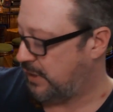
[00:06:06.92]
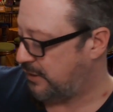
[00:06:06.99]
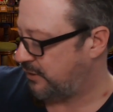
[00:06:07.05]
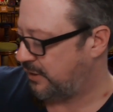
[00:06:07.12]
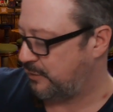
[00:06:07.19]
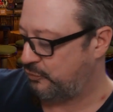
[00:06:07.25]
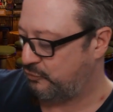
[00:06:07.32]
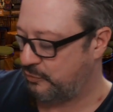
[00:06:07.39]

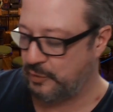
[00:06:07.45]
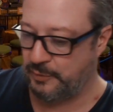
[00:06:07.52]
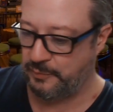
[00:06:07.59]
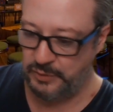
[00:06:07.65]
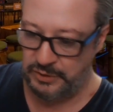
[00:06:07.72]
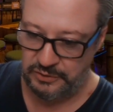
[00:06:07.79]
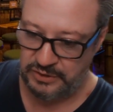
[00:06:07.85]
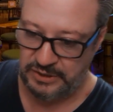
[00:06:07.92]
think it was from our
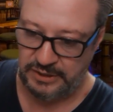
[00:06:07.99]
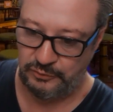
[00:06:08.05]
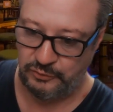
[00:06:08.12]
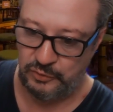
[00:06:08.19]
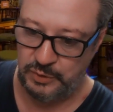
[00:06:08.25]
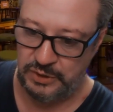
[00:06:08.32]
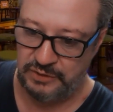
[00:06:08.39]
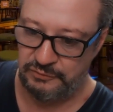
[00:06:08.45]

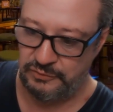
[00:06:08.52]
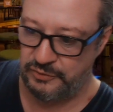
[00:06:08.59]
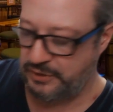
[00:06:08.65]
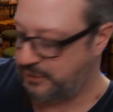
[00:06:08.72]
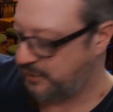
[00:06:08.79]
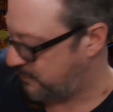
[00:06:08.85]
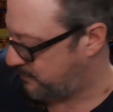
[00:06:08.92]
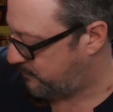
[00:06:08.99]
BJ's or whatever,
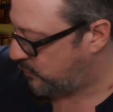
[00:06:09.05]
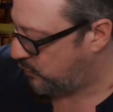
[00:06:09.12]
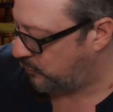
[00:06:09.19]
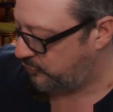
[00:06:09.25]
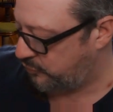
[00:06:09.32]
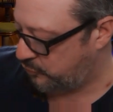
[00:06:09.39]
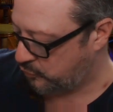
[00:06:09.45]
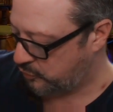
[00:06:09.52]
the
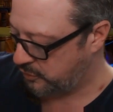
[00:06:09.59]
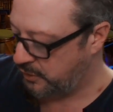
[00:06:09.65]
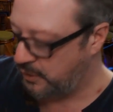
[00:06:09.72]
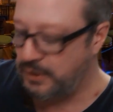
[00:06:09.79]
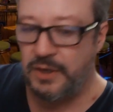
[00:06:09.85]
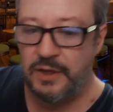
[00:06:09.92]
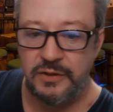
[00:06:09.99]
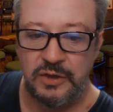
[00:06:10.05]
bulk store
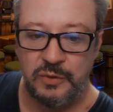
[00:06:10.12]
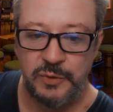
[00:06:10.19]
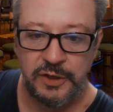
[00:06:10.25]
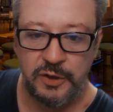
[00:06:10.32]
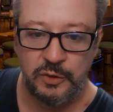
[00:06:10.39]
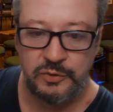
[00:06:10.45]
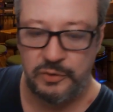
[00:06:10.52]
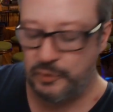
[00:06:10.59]
that we
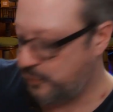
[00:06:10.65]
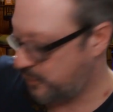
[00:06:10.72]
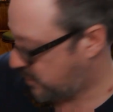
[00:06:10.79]
go to.